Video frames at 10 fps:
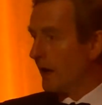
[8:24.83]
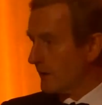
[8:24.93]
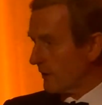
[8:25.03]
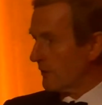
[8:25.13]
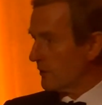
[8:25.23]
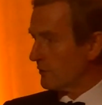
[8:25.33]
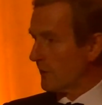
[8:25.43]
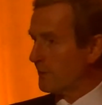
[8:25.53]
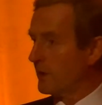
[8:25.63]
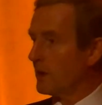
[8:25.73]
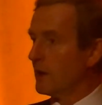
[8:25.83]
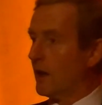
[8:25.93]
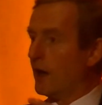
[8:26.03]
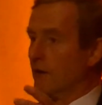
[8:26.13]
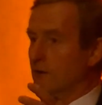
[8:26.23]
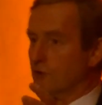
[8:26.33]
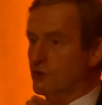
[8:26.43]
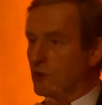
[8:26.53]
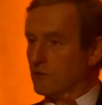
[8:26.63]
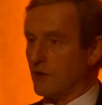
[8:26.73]
and on Europe. Ireland is
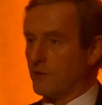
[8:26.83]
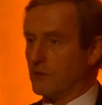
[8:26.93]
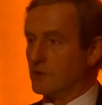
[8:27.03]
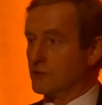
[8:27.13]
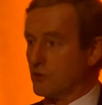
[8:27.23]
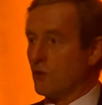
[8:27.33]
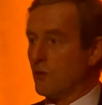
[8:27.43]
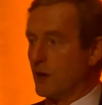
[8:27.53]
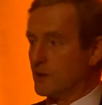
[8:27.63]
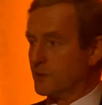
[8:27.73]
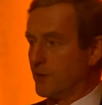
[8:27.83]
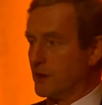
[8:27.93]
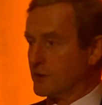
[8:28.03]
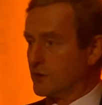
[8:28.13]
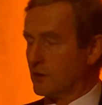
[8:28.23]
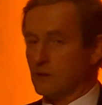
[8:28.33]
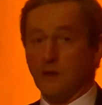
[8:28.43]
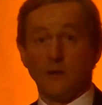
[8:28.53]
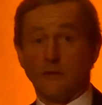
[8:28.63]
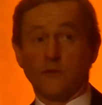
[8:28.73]
geographically so well spaced here,
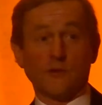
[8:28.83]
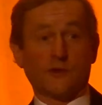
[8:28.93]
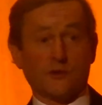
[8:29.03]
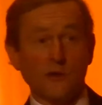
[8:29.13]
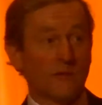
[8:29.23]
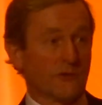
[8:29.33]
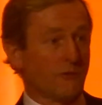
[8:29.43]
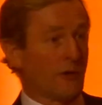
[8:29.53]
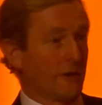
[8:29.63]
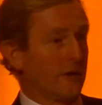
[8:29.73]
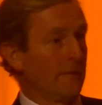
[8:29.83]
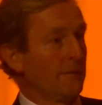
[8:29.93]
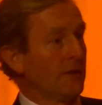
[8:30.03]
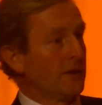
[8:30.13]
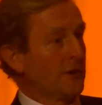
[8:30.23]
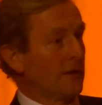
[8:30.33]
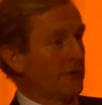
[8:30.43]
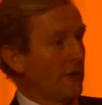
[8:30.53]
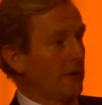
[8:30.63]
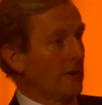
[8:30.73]
we've done so much work. Instead of
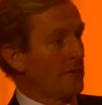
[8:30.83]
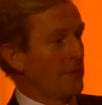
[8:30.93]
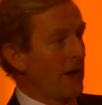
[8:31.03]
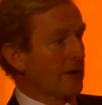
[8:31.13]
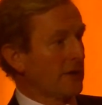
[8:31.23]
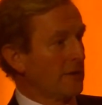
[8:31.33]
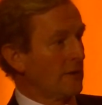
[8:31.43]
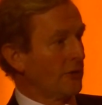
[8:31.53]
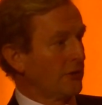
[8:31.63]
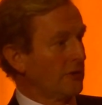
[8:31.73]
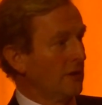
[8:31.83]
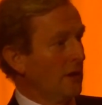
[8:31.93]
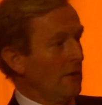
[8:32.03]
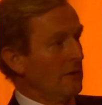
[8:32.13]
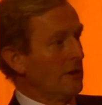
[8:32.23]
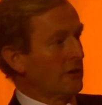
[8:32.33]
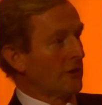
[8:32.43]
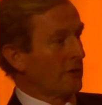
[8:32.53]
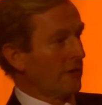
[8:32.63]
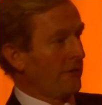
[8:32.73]
turning our backs on the ocean, we need to
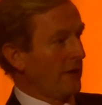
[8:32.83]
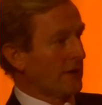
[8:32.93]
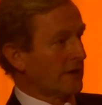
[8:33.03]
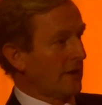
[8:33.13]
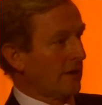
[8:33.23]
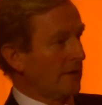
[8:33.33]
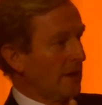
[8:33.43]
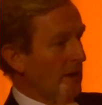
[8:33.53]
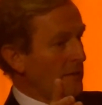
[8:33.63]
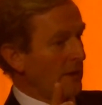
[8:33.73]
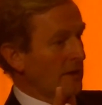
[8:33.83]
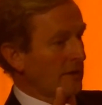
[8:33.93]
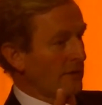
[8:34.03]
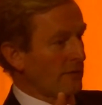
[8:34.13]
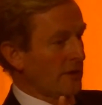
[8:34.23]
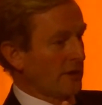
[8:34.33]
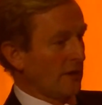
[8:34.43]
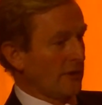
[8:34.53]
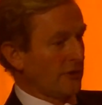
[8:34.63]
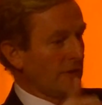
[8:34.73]
turn our face there because of the
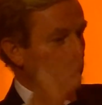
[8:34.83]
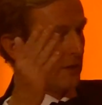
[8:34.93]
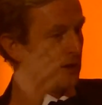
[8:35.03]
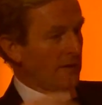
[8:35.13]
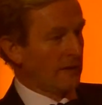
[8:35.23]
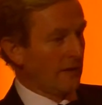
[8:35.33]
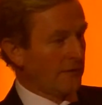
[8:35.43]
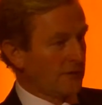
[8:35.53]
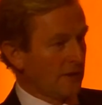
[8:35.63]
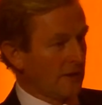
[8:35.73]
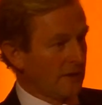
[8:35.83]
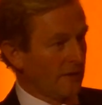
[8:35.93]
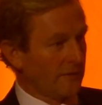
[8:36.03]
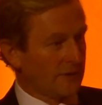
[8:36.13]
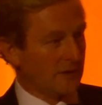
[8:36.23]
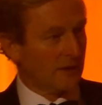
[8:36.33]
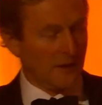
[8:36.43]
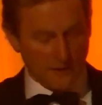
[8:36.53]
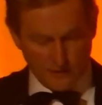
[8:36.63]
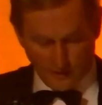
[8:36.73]
research and the gifts that it gives
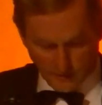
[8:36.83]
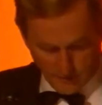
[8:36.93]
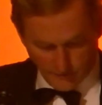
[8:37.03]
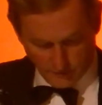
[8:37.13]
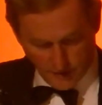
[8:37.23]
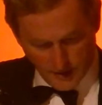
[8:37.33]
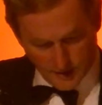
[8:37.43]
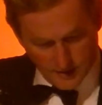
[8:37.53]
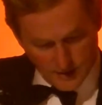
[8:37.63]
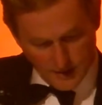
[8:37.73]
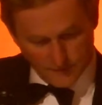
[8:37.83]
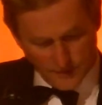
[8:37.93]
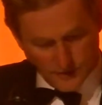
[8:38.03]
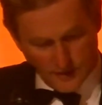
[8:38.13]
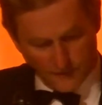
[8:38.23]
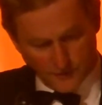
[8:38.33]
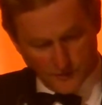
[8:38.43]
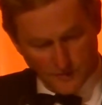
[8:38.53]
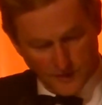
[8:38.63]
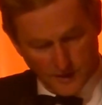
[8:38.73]
in a God-given way every day for
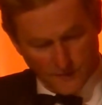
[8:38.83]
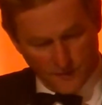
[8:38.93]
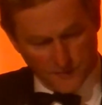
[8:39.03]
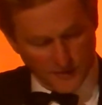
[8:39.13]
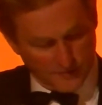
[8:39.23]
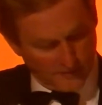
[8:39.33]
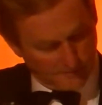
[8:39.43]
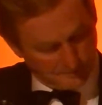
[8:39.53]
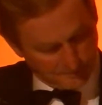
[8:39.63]
so many of our people.